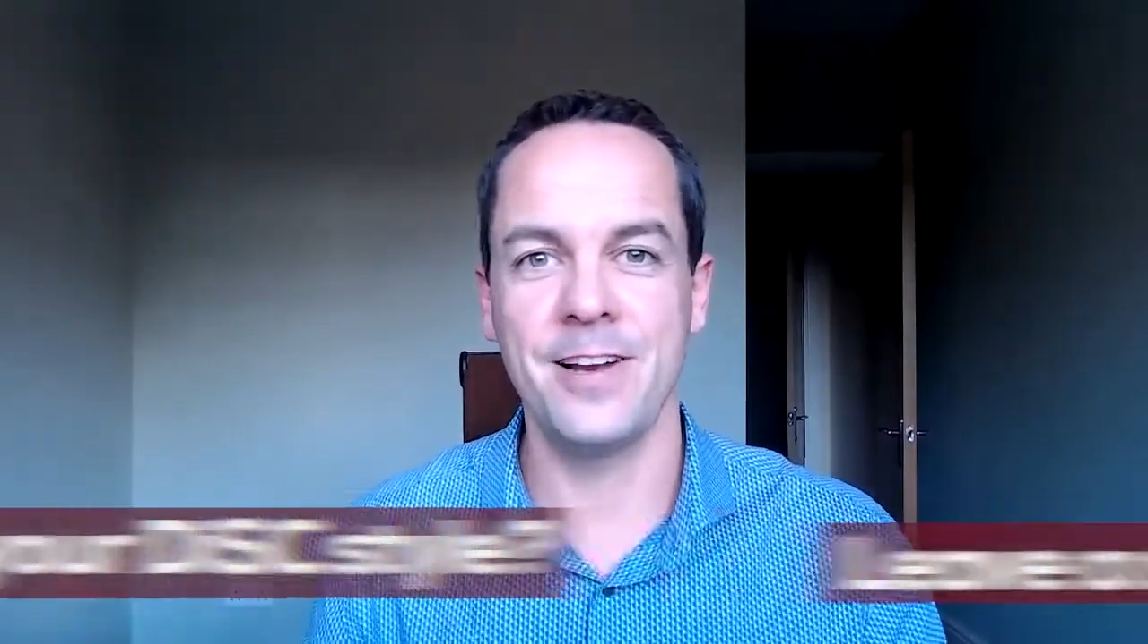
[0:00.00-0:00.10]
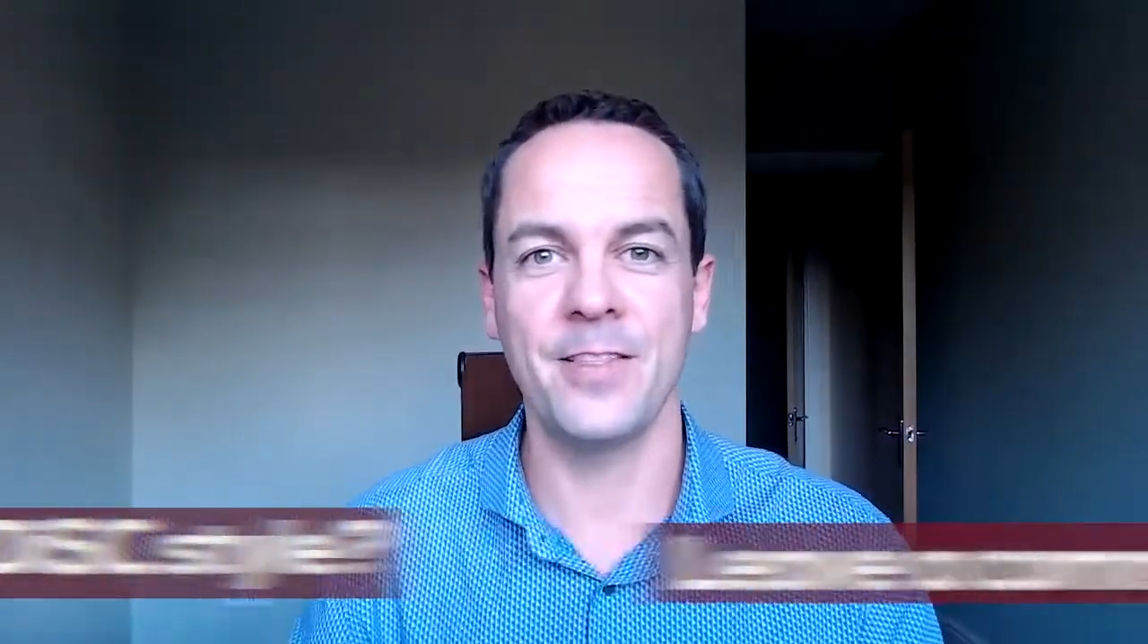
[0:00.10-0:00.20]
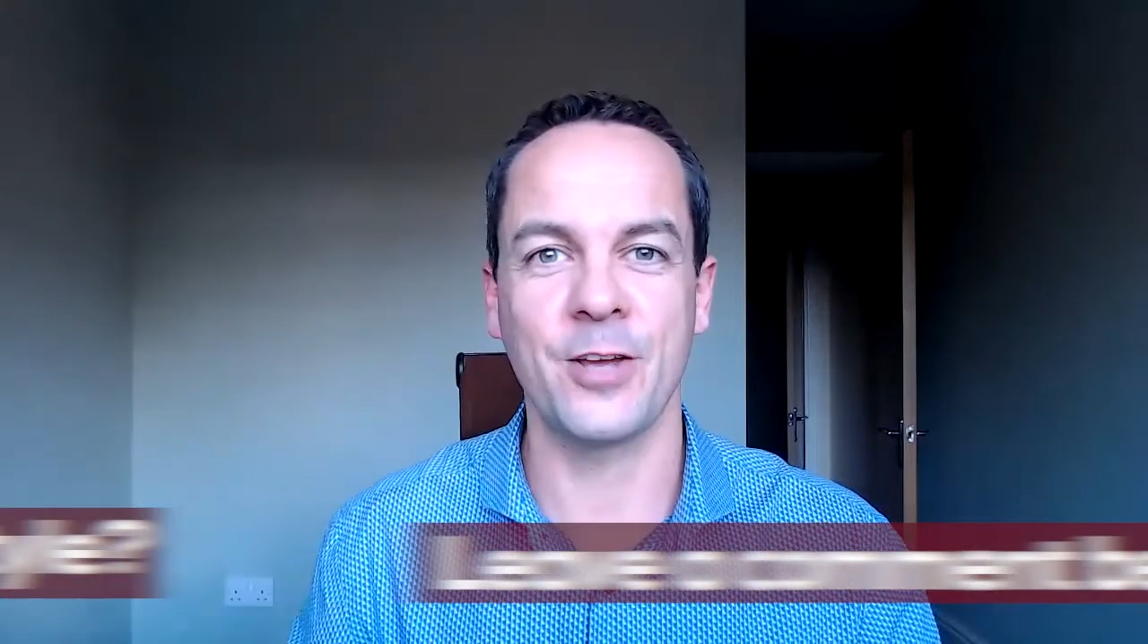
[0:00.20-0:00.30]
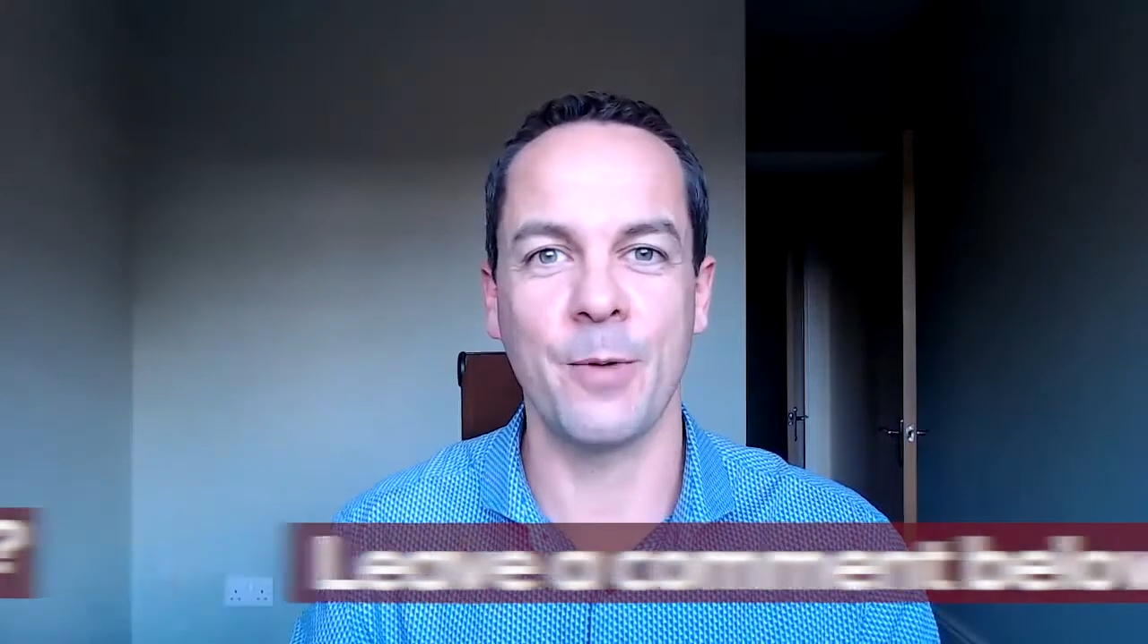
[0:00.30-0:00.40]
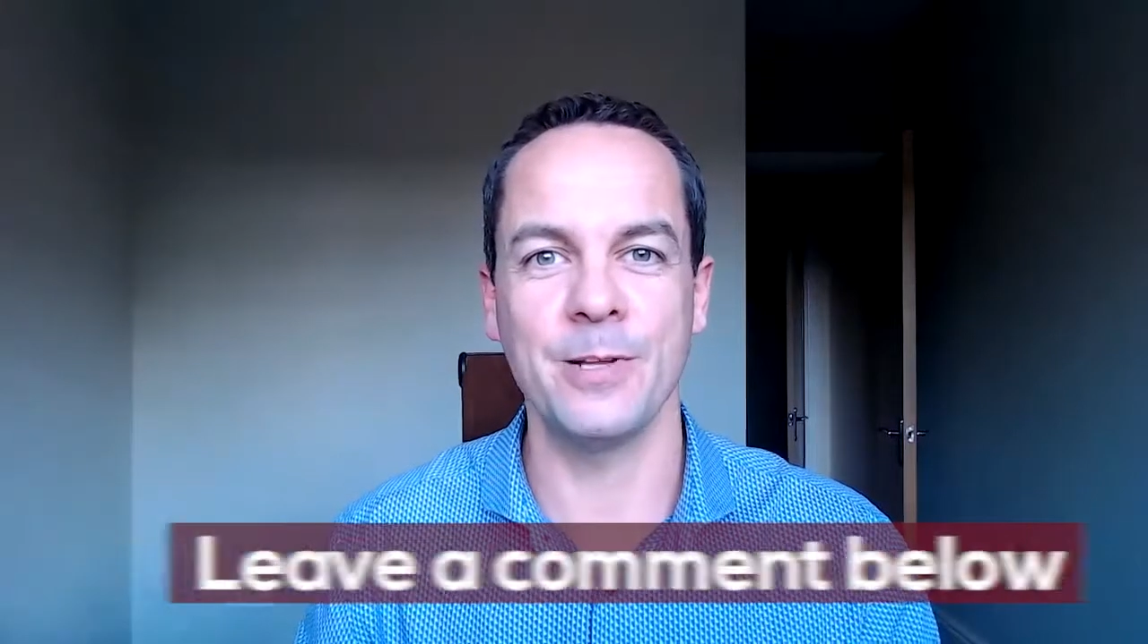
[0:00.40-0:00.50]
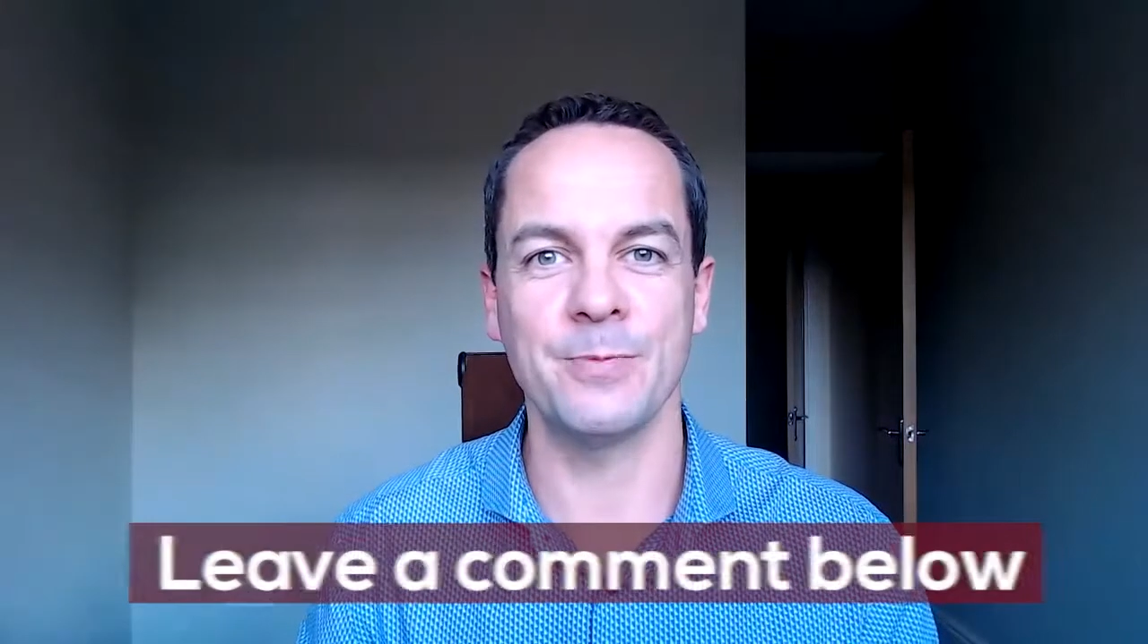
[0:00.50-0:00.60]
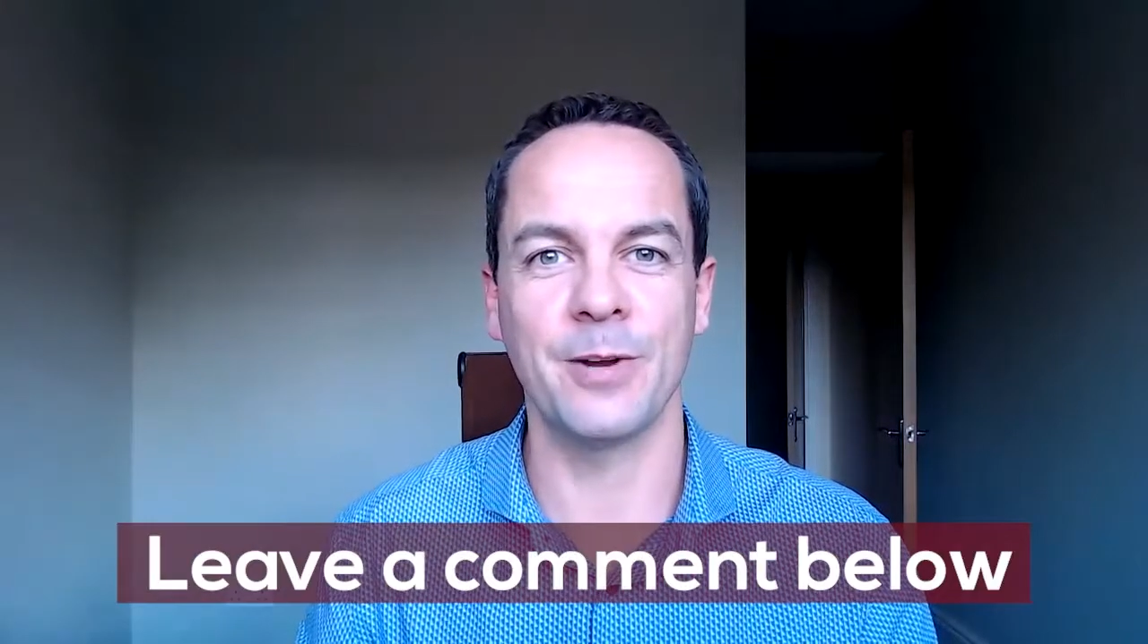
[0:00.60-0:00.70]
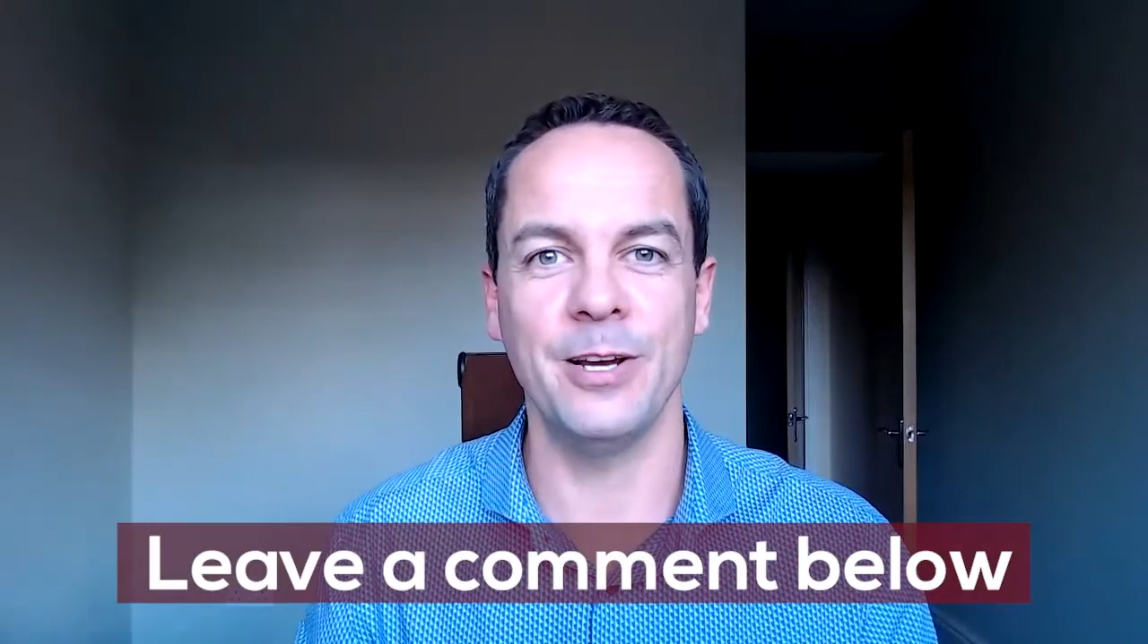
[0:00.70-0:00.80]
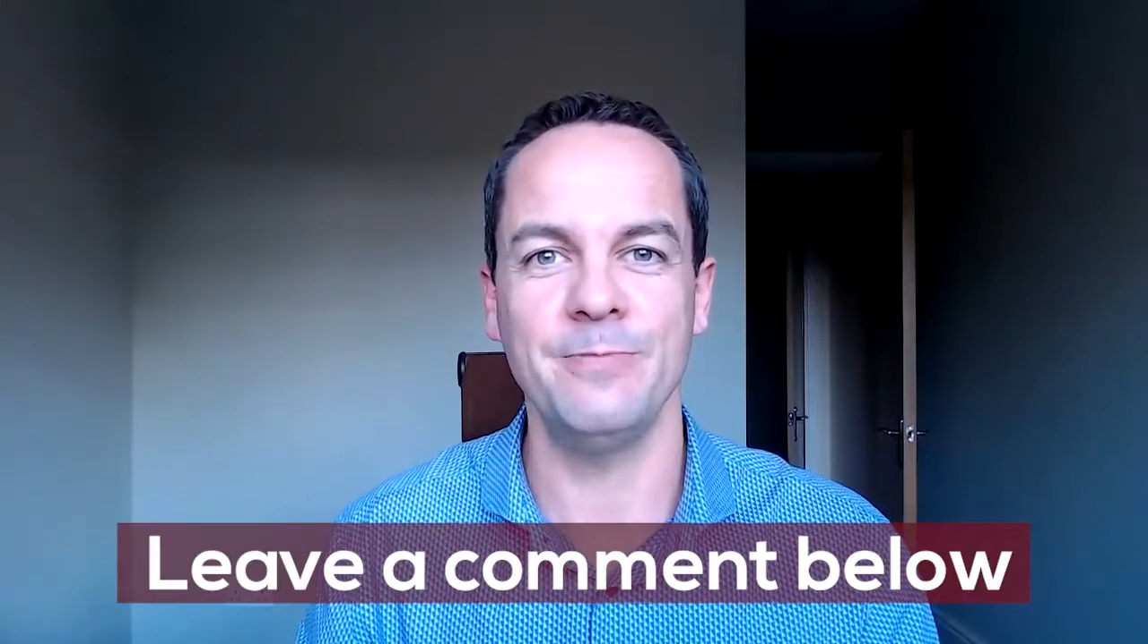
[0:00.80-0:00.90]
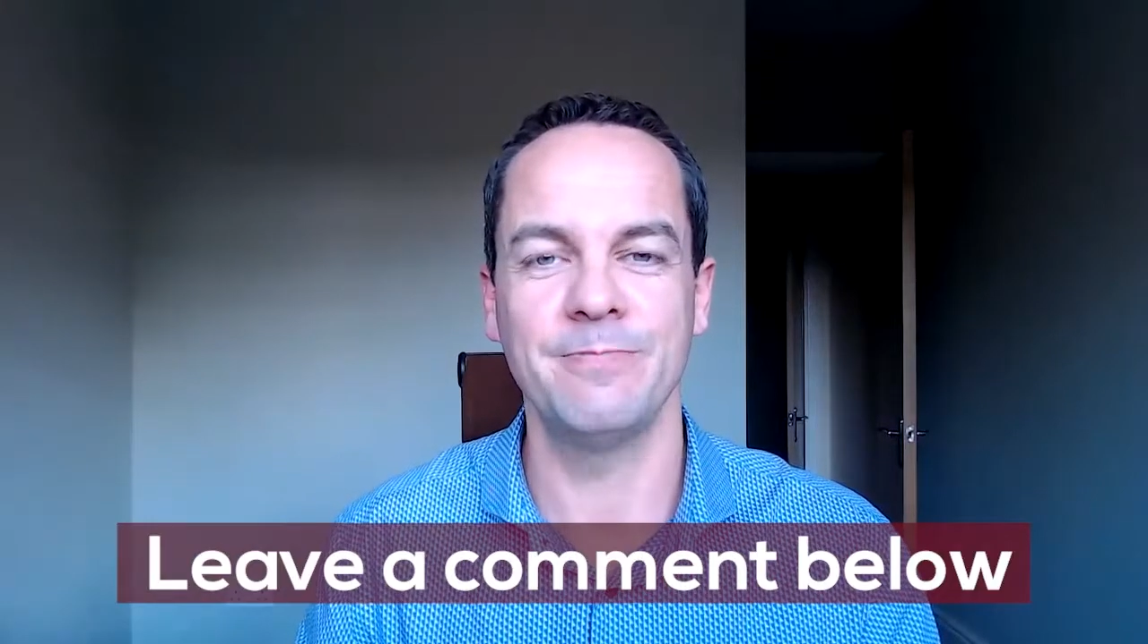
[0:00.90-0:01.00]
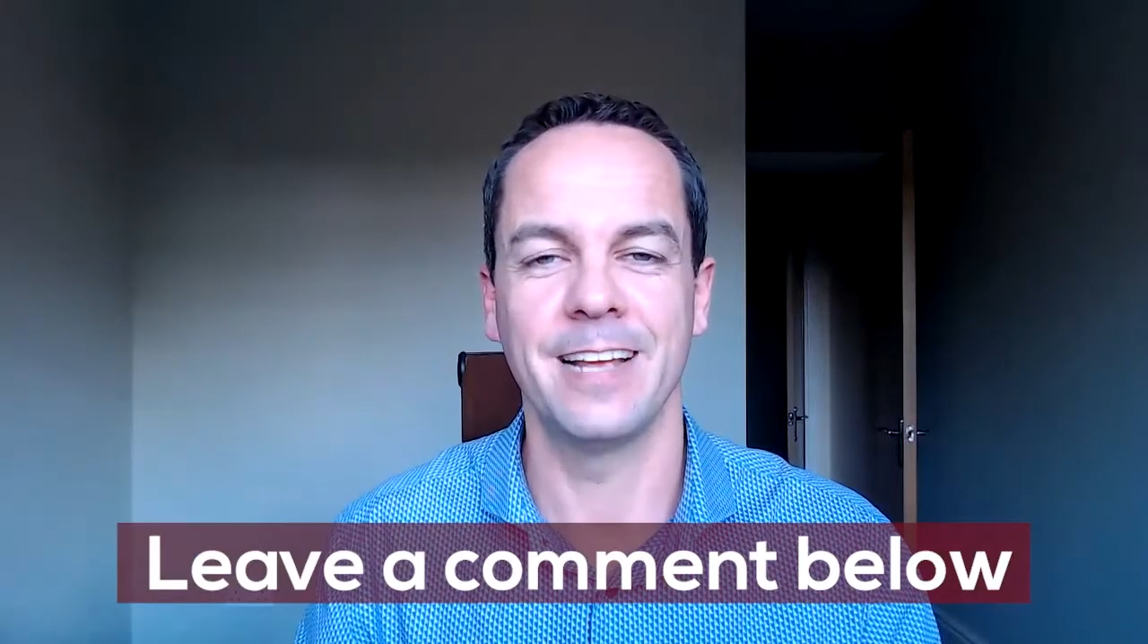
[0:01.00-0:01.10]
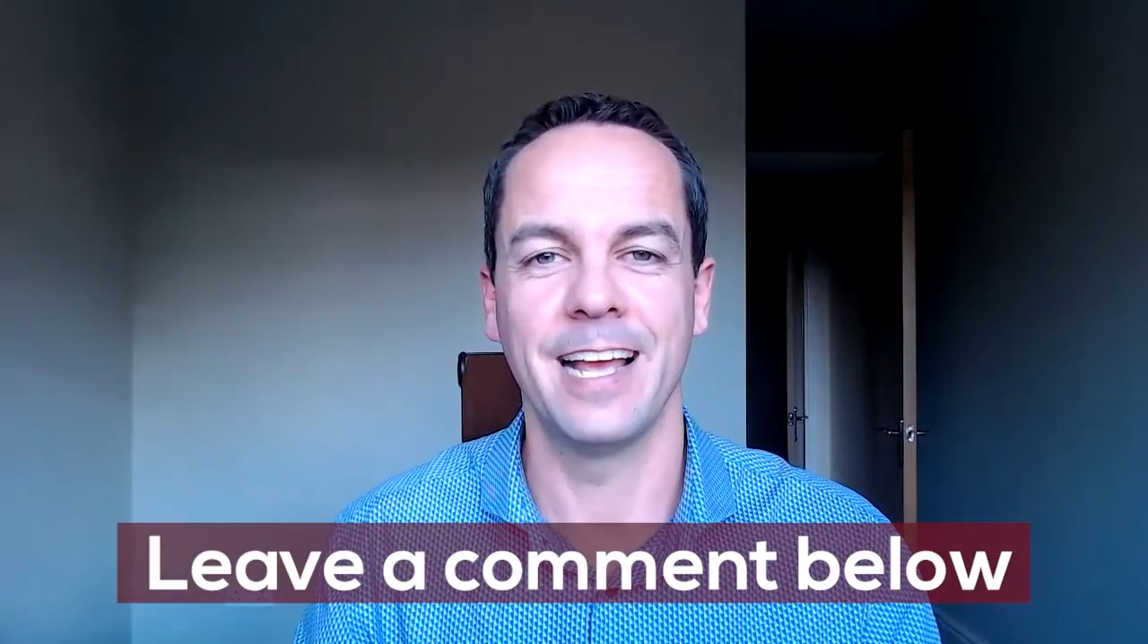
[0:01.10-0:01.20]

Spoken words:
it in the comments below.